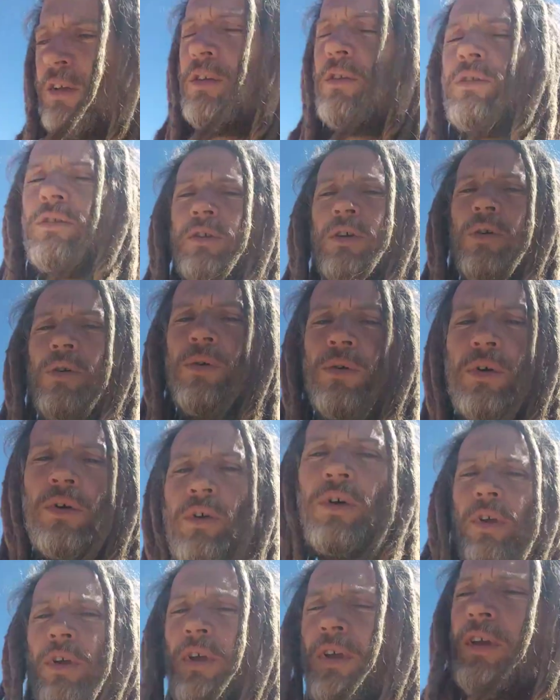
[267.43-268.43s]
So,
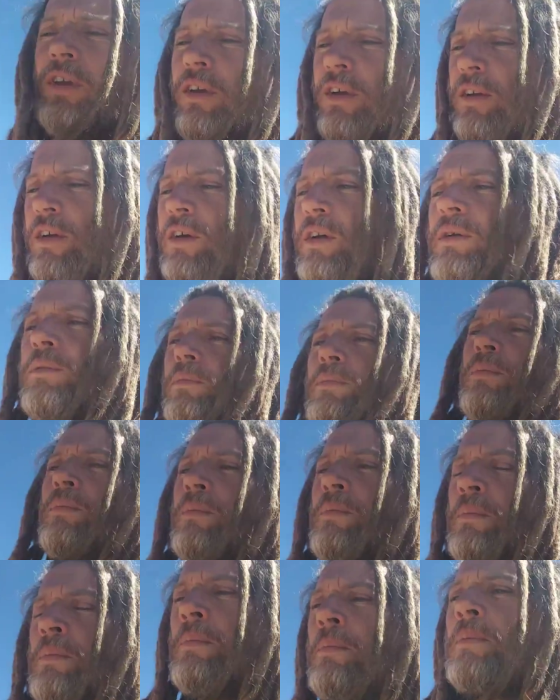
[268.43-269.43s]
um,
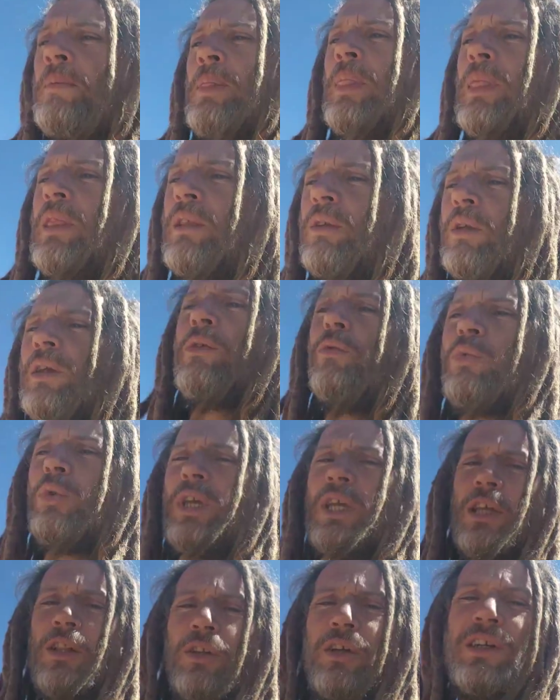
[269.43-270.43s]
if we
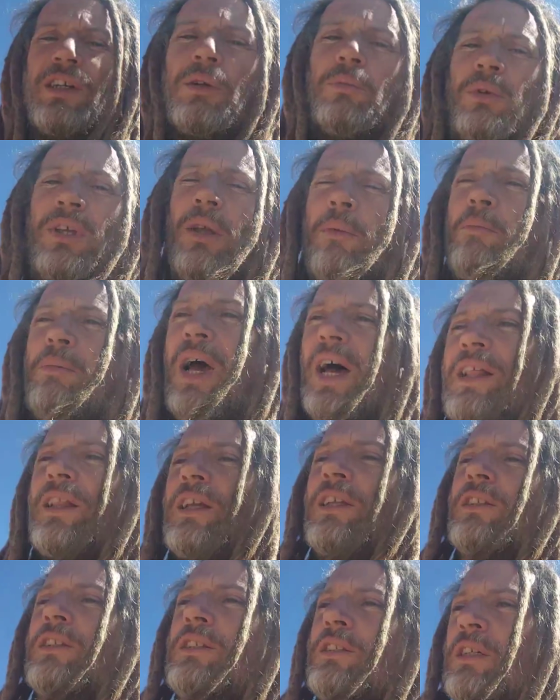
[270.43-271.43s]
can learn to be in
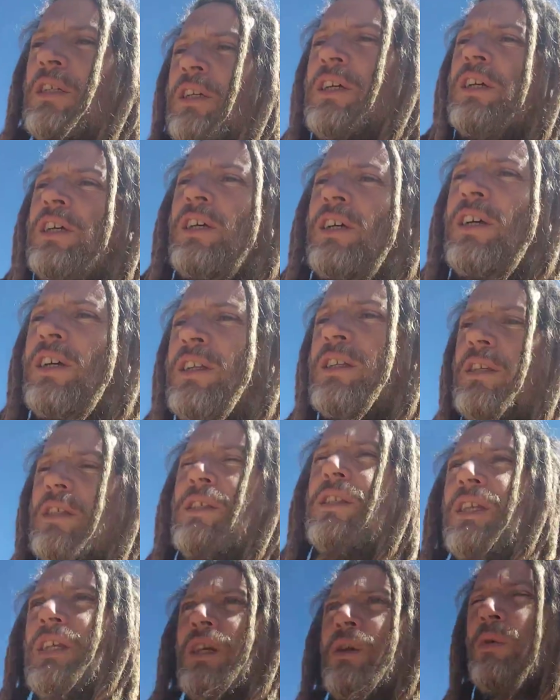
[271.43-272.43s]
balance, and this
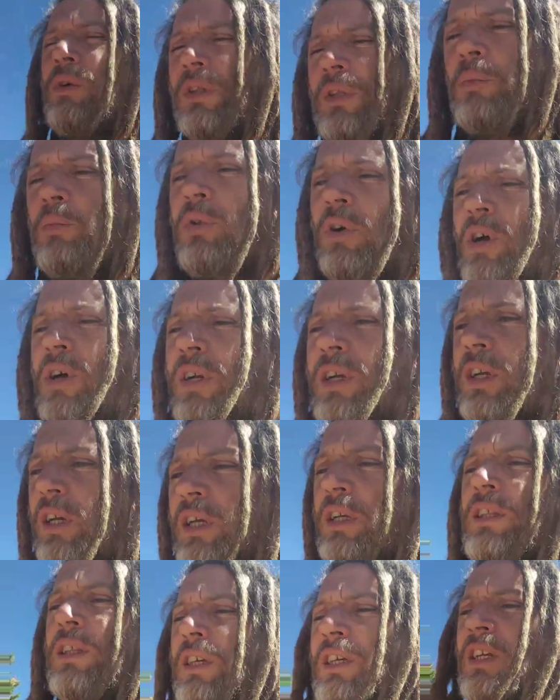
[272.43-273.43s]
thing with the pranic
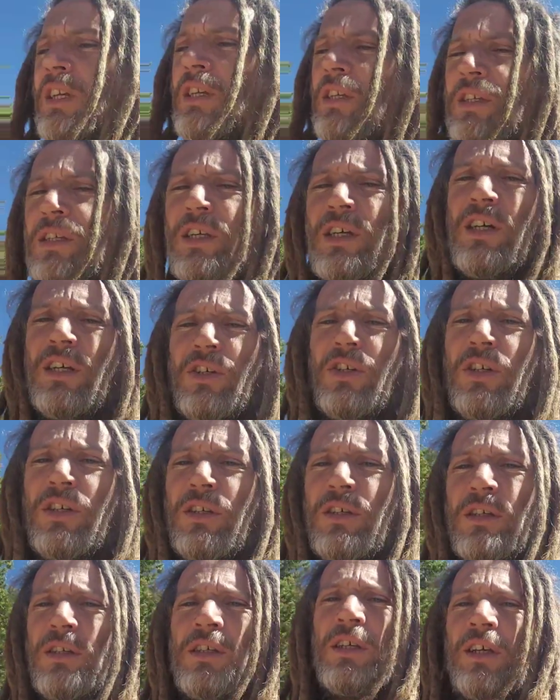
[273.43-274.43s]
thing is not
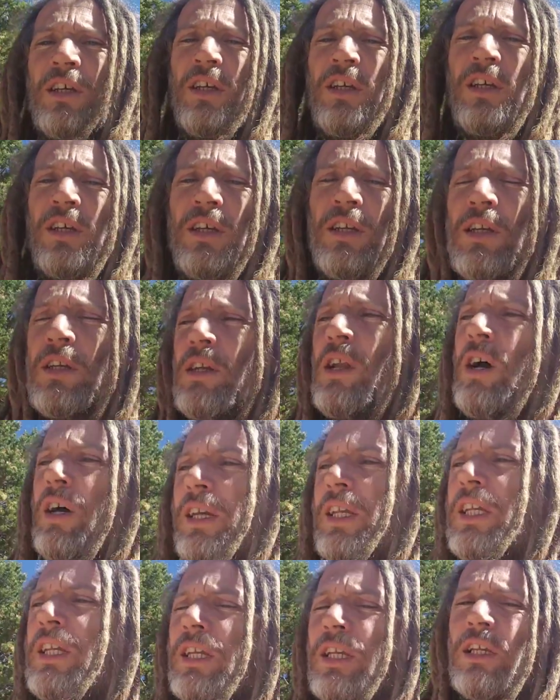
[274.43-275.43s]
just not
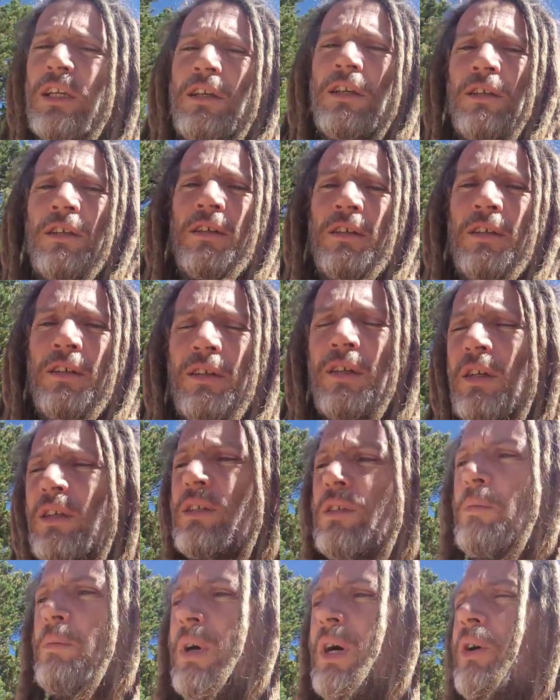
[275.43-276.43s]
eating,
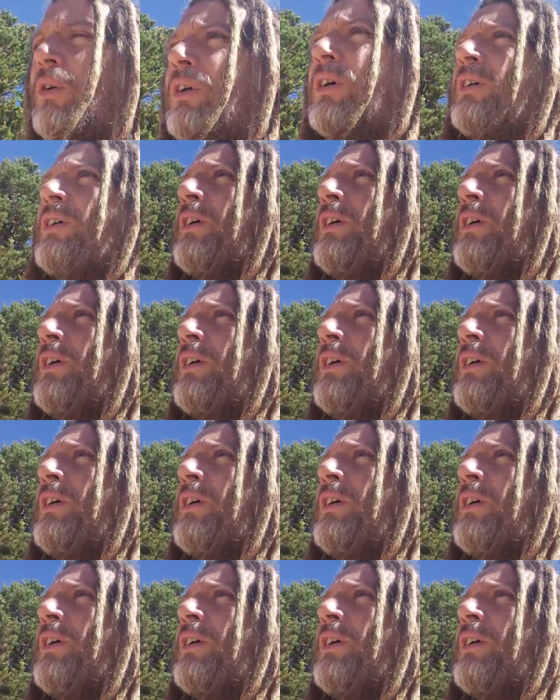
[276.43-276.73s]
it's about